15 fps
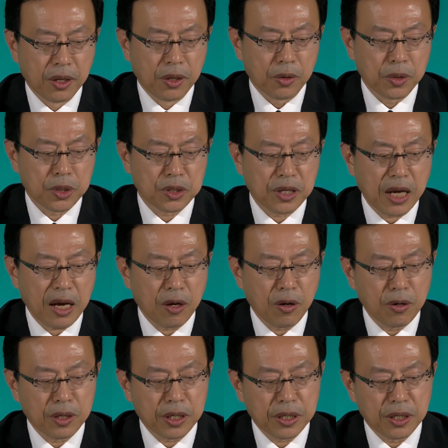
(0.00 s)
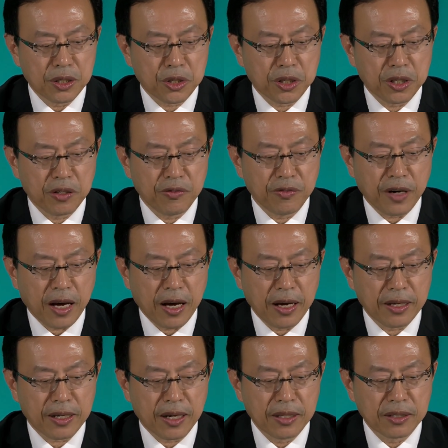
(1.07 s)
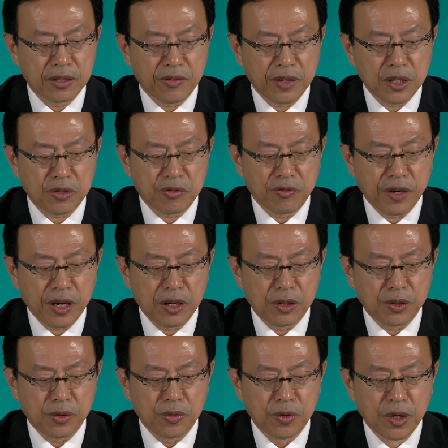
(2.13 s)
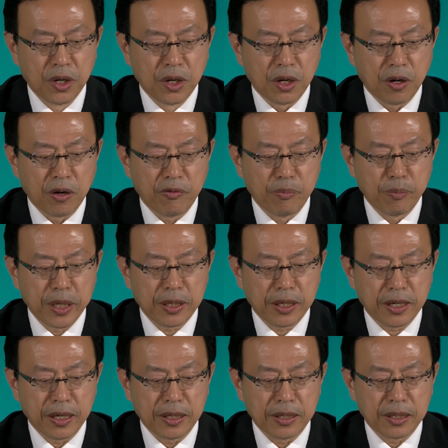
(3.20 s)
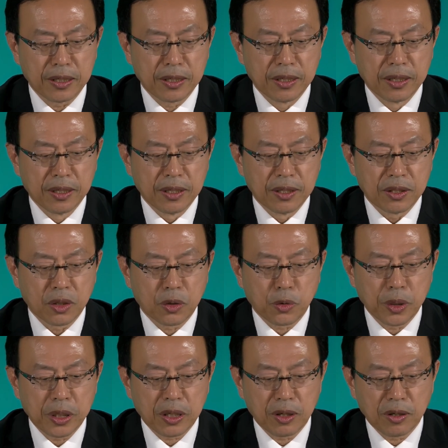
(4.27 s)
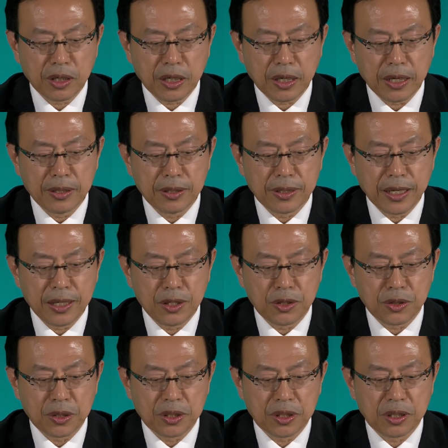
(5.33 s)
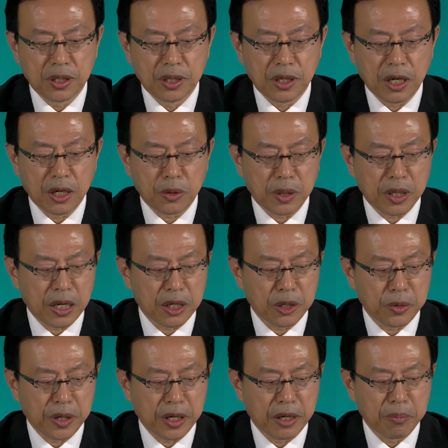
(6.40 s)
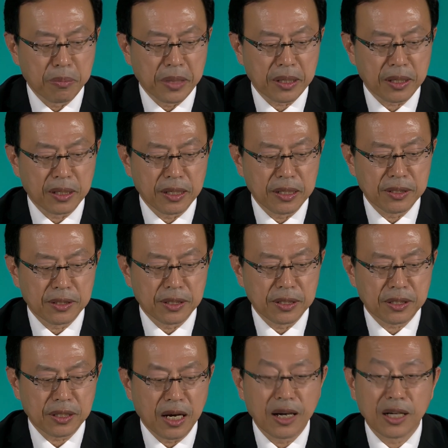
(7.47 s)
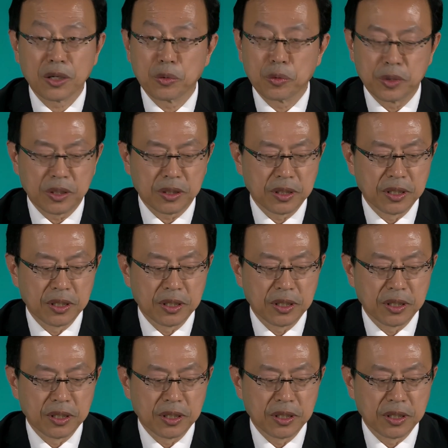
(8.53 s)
which not only achieves high conservation value of mitigating the critically endangered Aquilaria malaccensis agarwood,